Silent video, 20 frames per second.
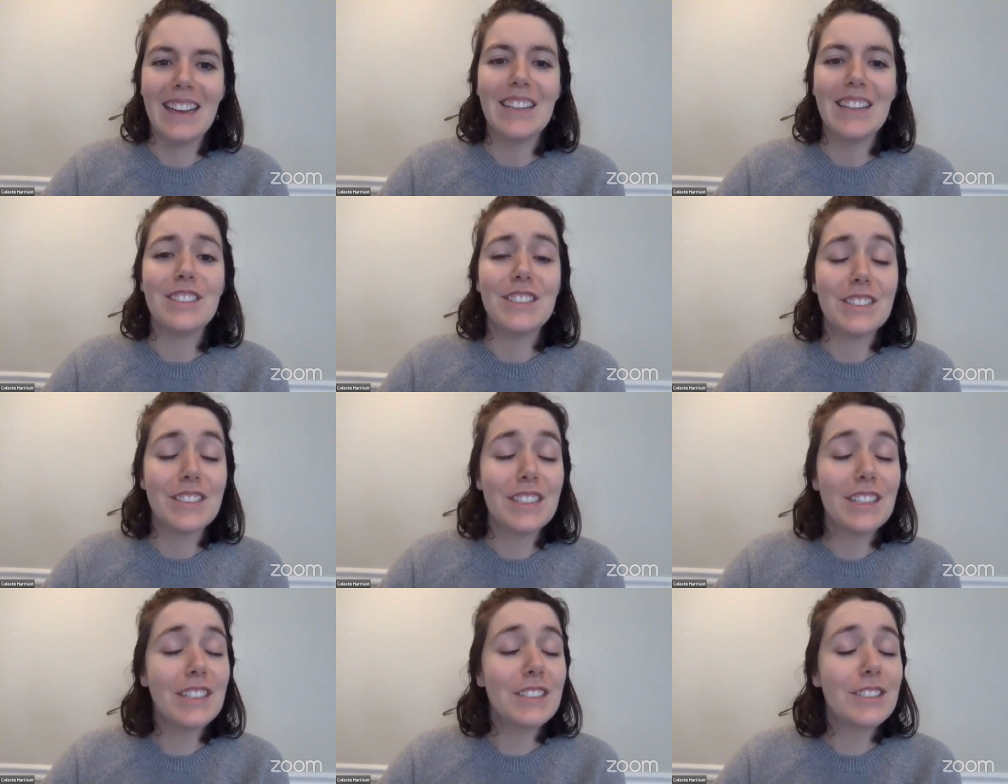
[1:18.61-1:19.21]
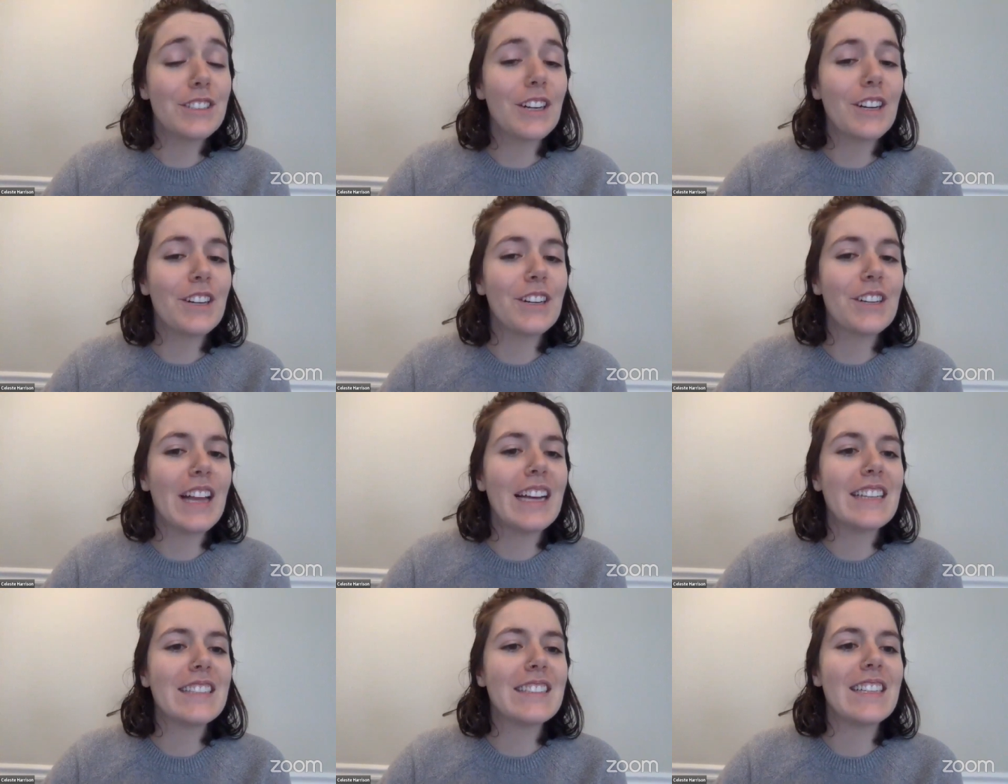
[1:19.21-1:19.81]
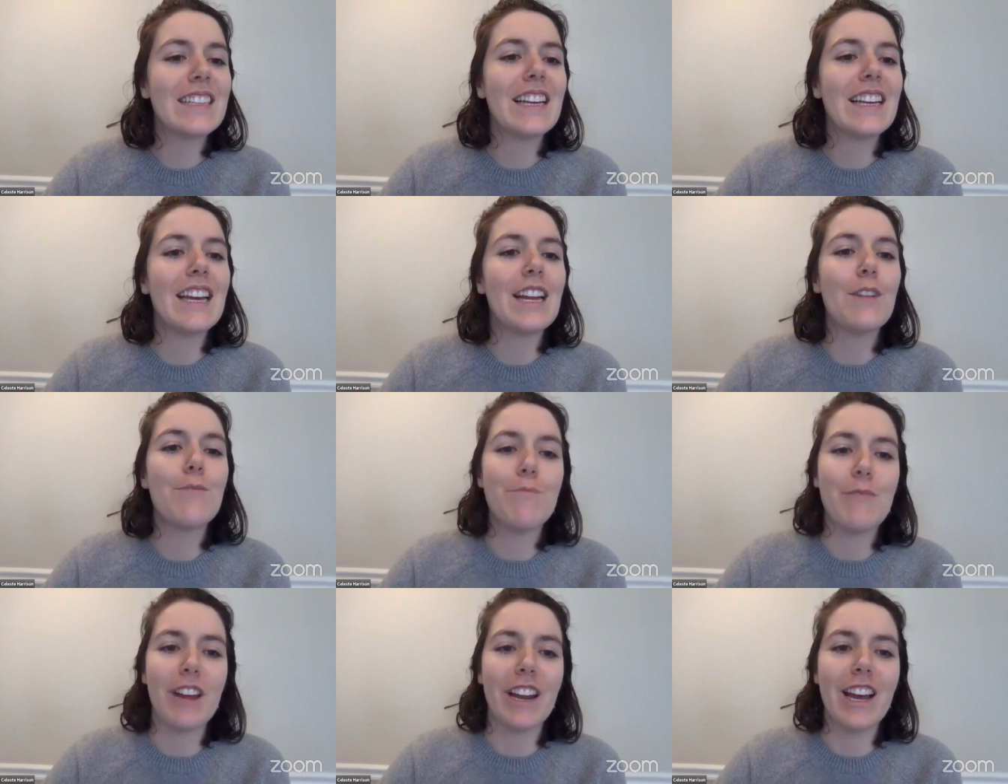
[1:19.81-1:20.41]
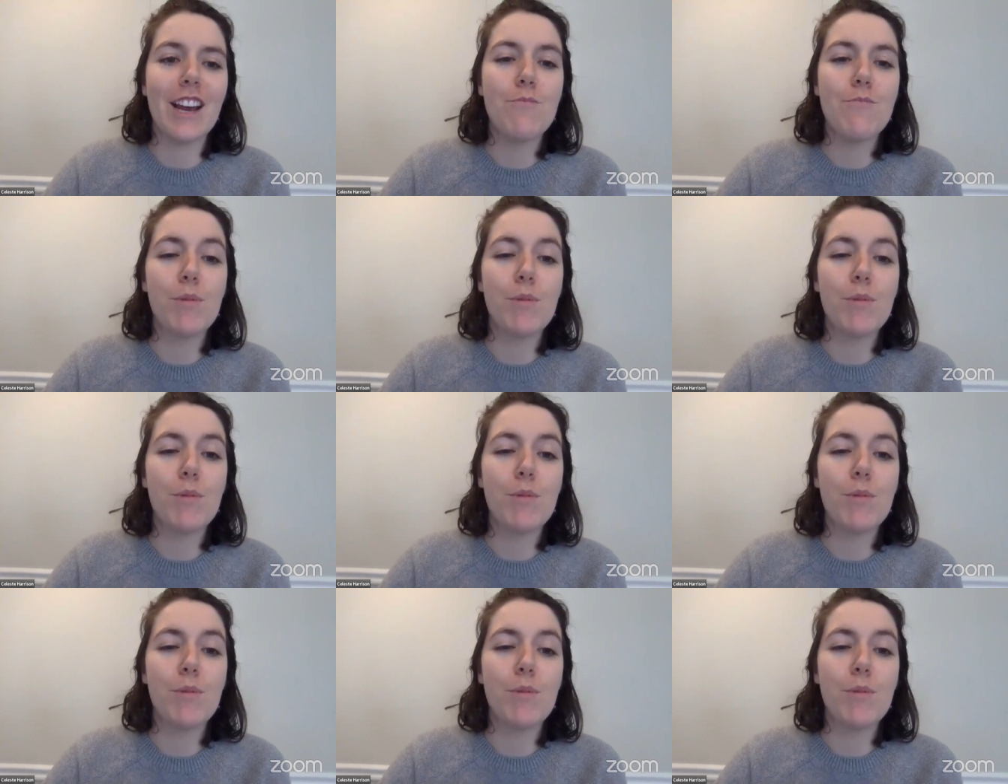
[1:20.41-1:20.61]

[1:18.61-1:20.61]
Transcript: She's gonna start her lesson in a minute,